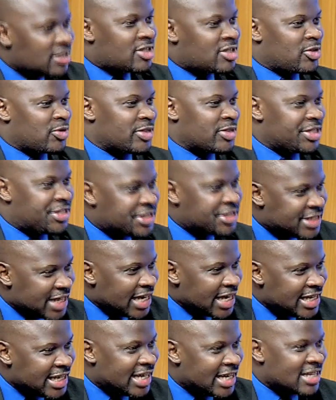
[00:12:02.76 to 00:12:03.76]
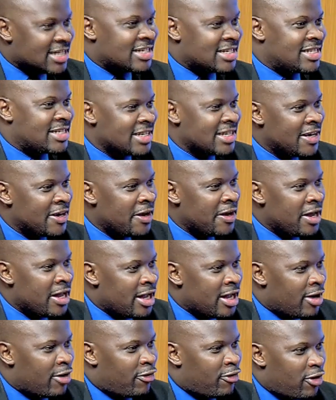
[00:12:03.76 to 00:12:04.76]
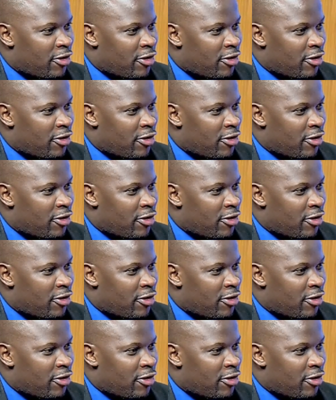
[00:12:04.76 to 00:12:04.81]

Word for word: the milestones, 10 years.